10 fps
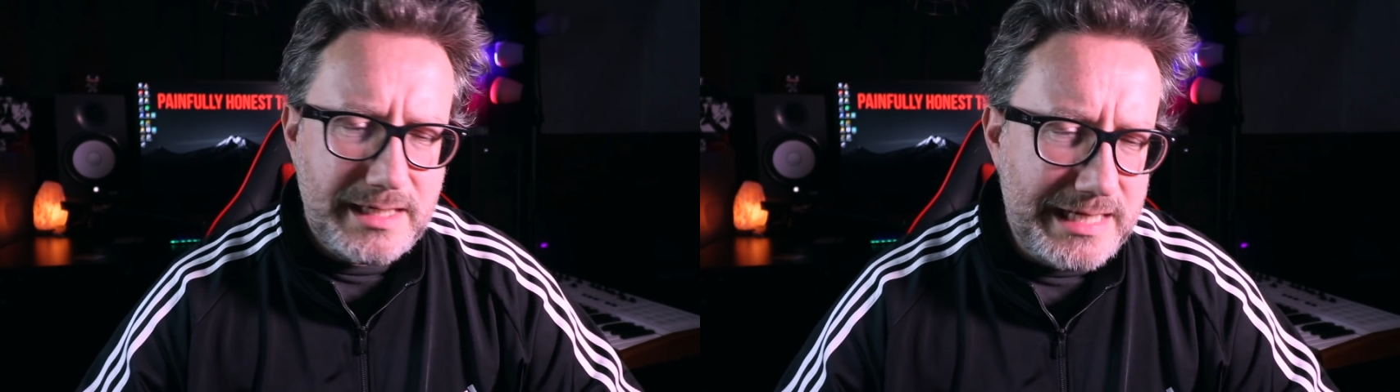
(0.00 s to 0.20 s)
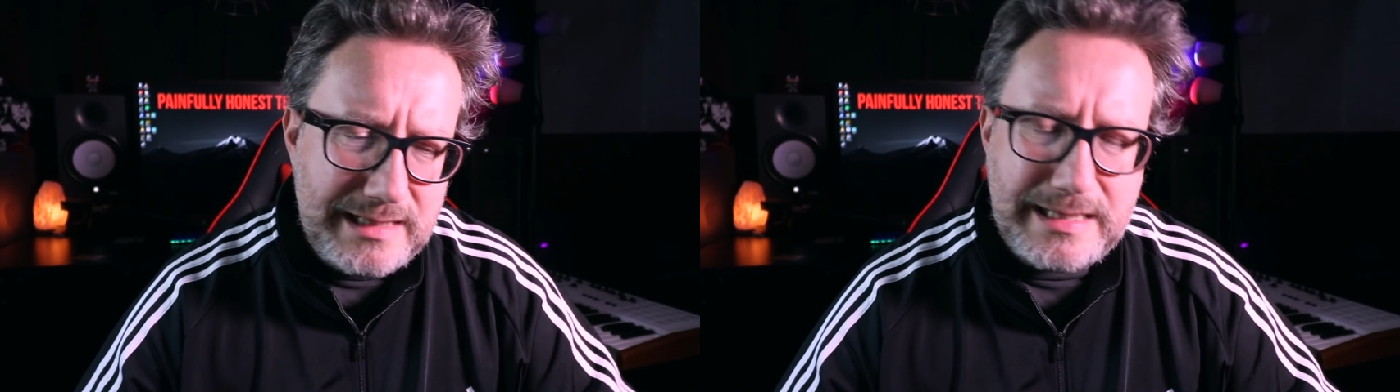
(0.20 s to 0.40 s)

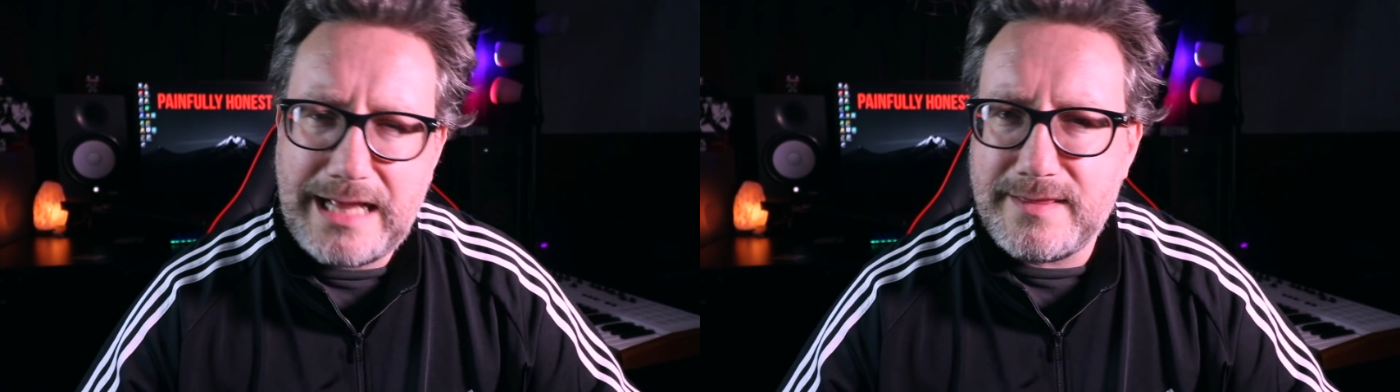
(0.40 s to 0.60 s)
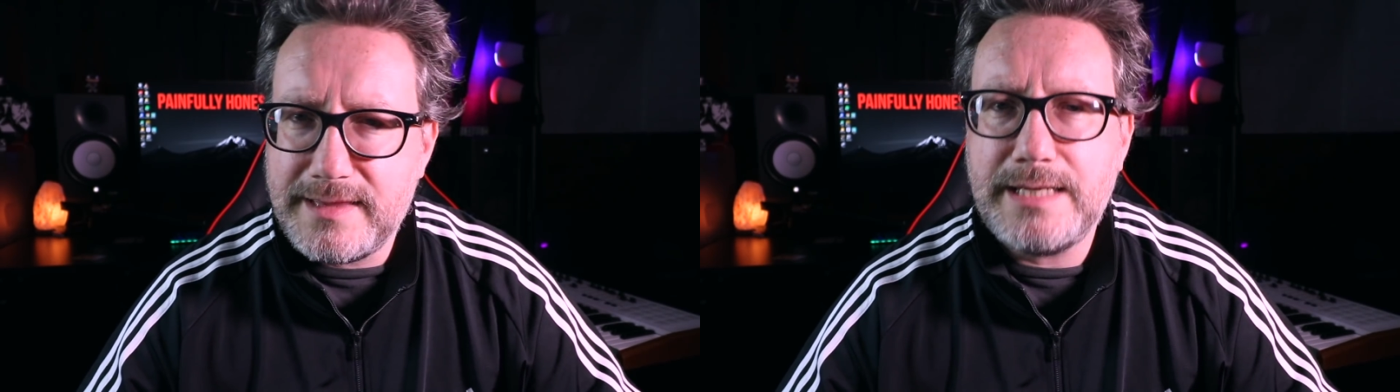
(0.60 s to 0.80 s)
in
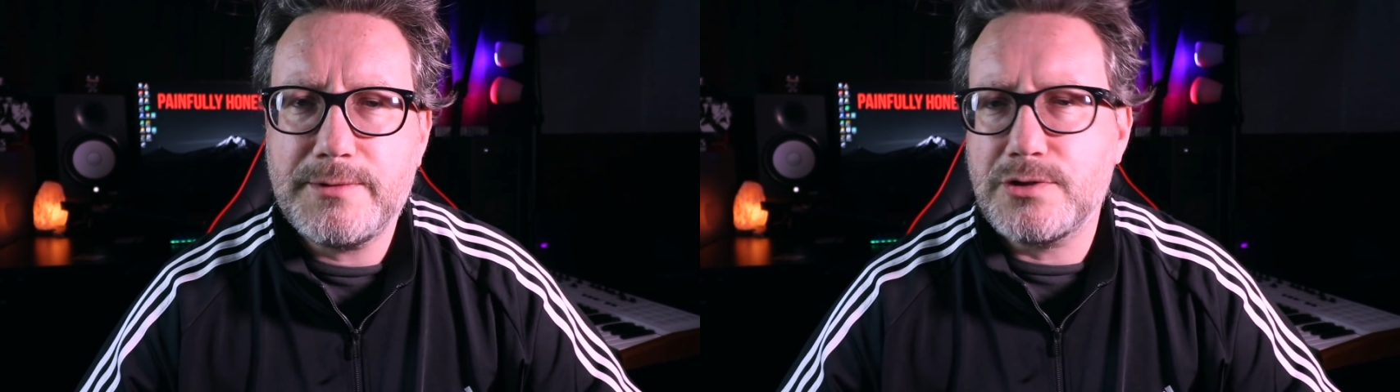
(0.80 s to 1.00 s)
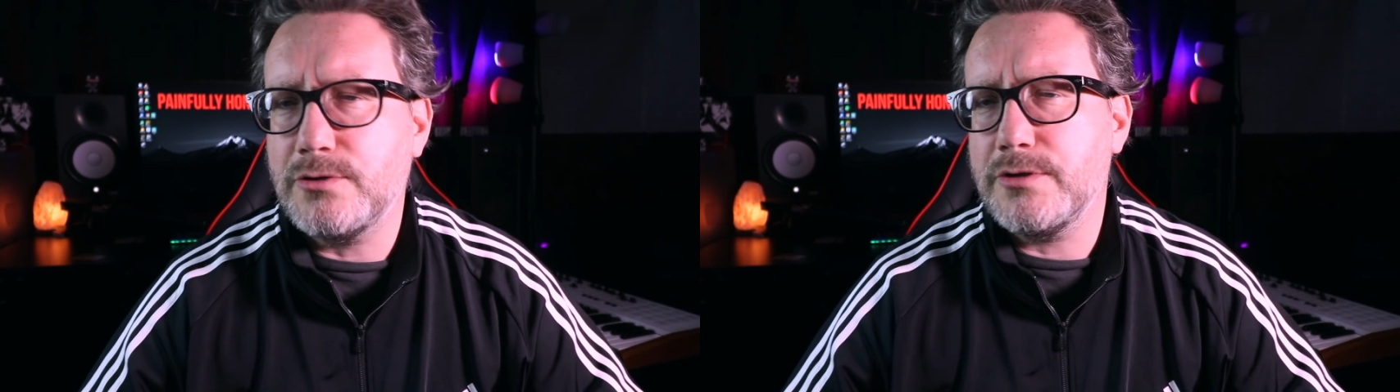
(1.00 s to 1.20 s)
that theme
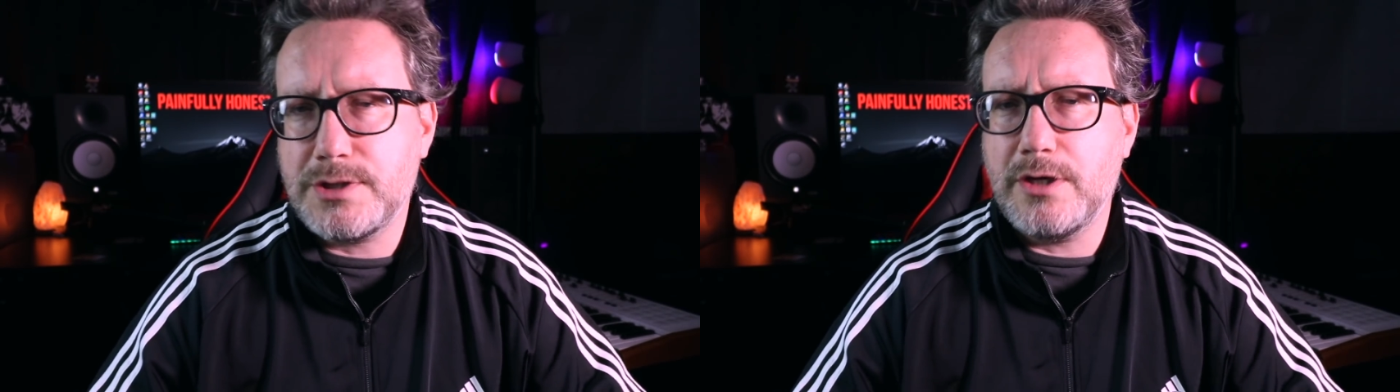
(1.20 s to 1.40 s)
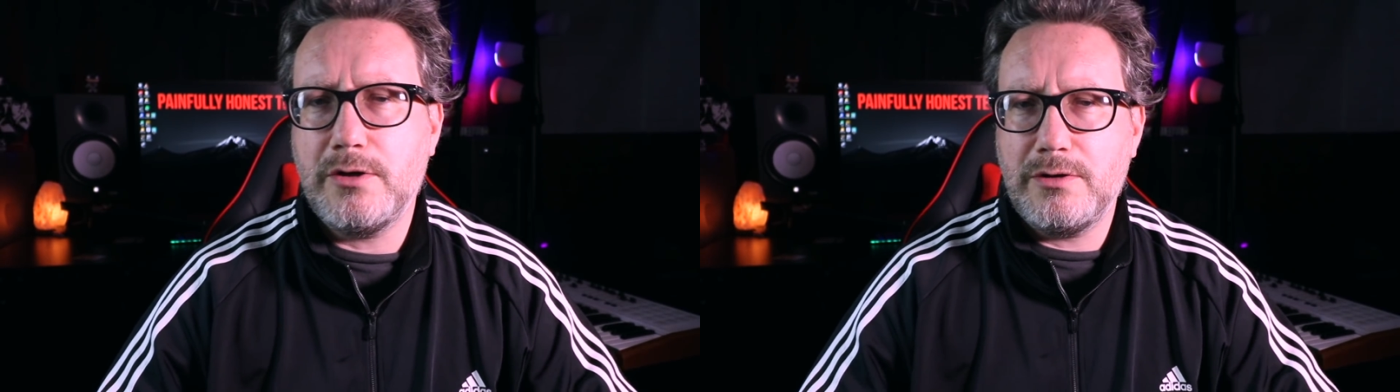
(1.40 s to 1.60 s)
store,
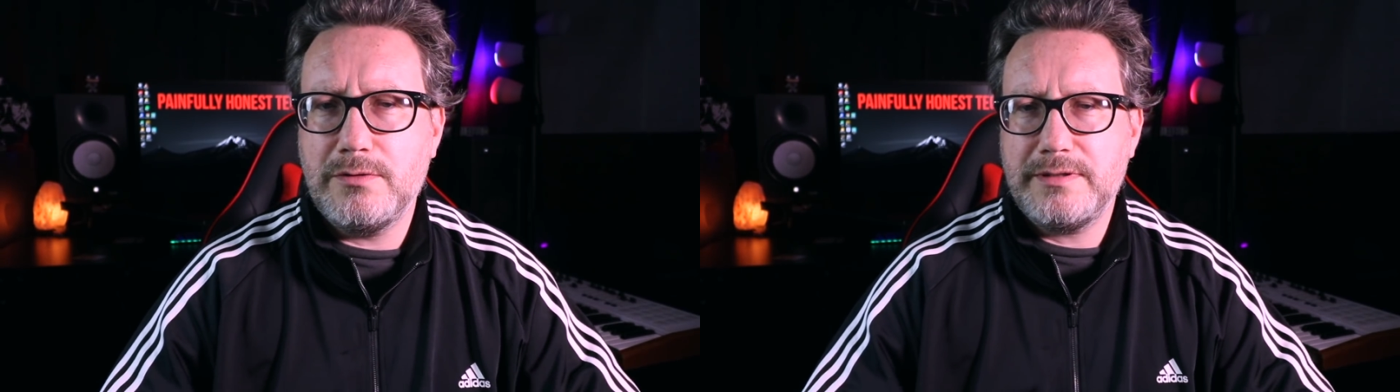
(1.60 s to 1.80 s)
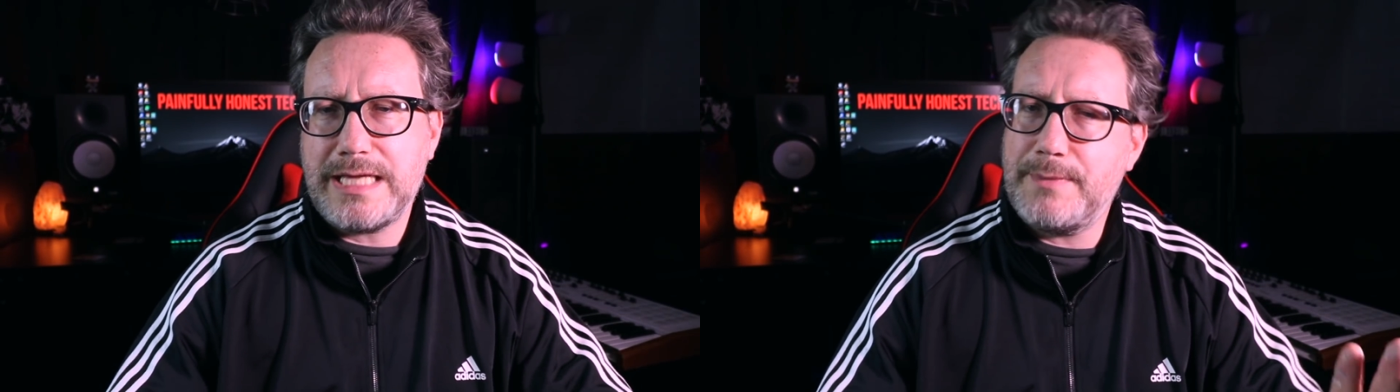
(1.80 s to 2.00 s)
so
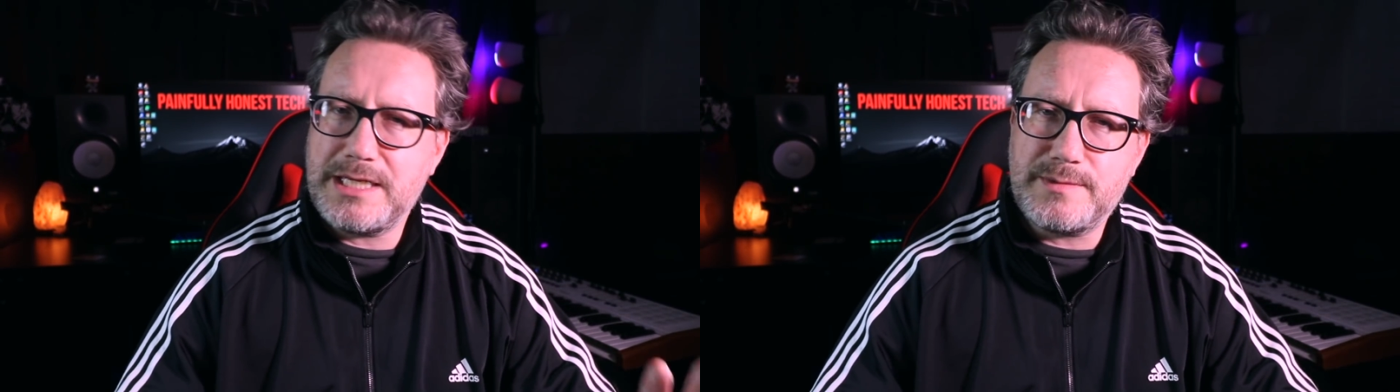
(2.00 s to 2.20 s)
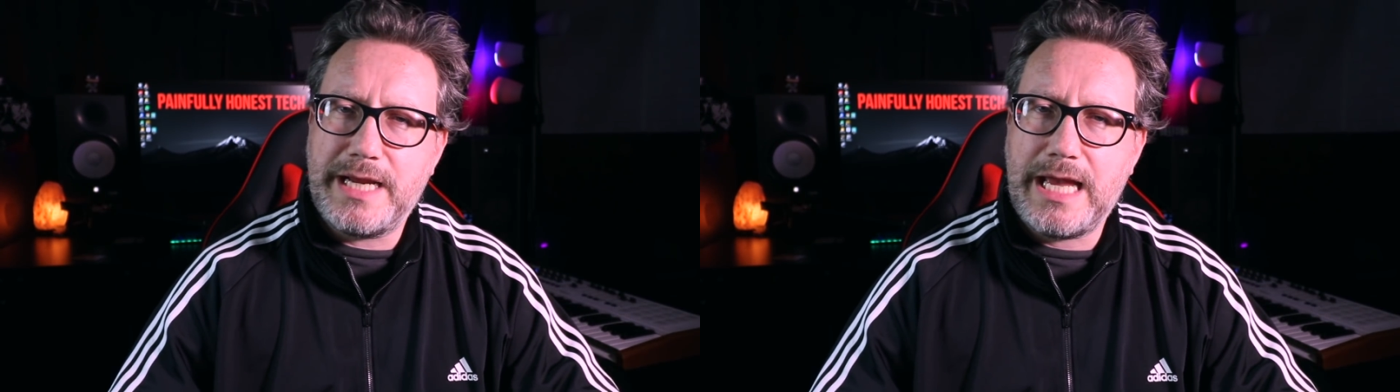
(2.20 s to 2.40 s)
that
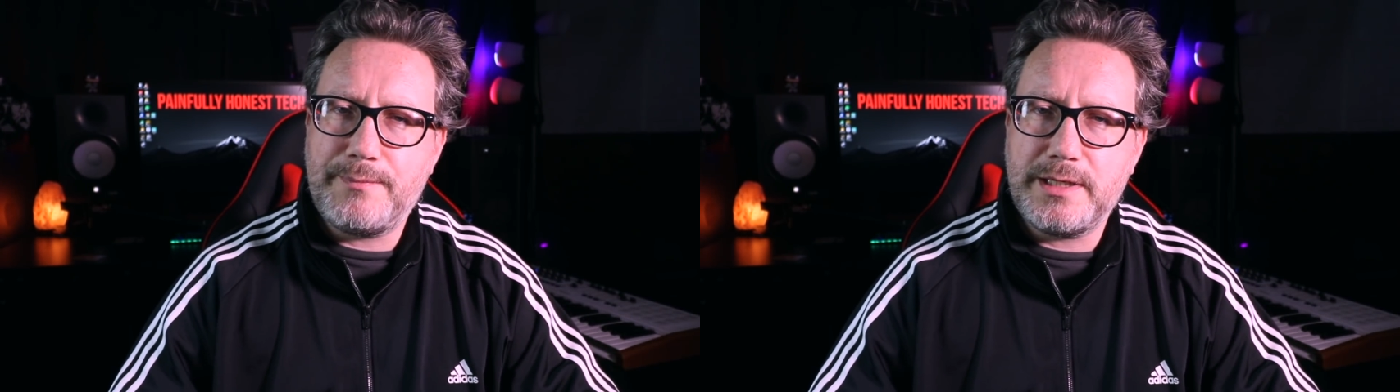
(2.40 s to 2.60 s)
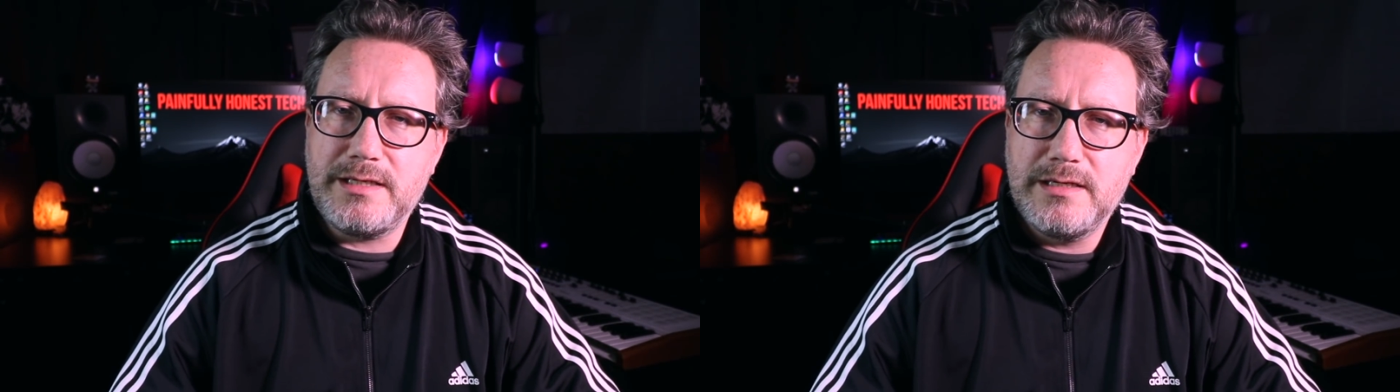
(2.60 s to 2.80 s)
makes me
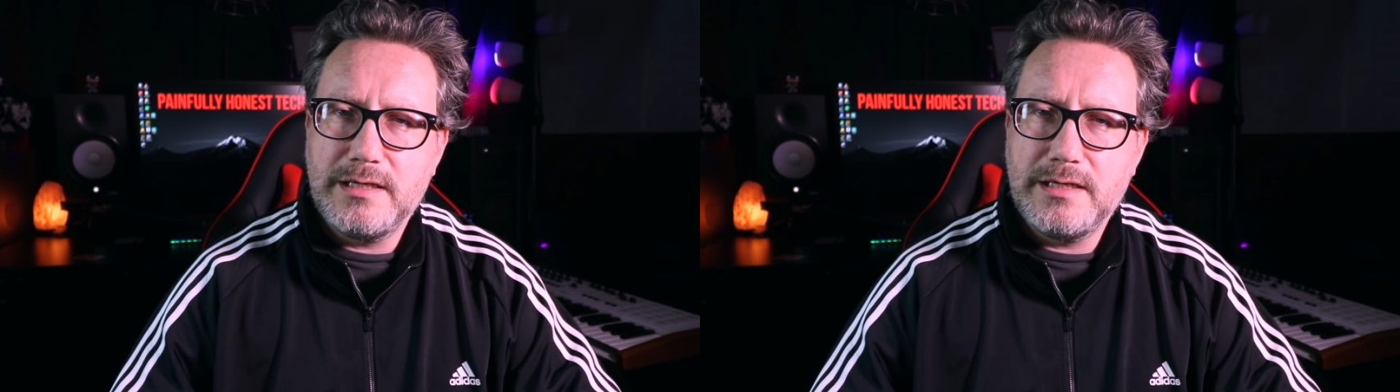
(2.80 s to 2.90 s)
happy